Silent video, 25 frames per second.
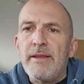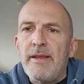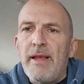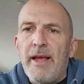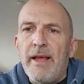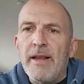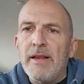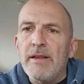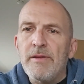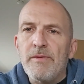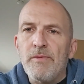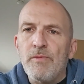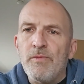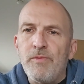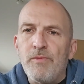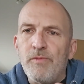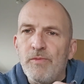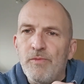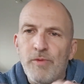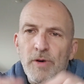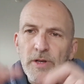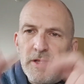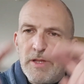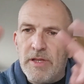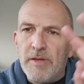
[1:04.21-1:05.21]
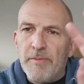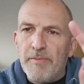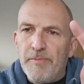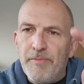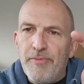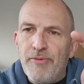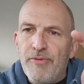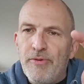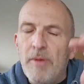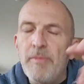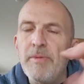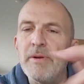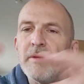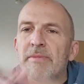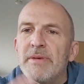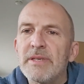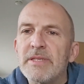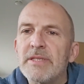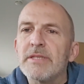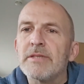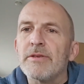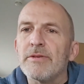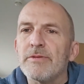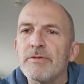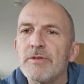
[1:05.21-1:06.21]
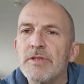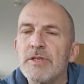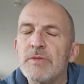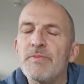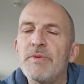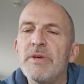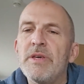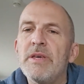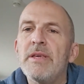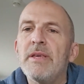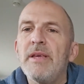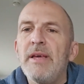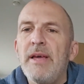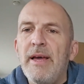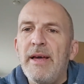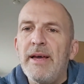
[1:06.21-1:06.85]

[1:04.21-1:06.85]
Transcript: and what the problem is, so to speak,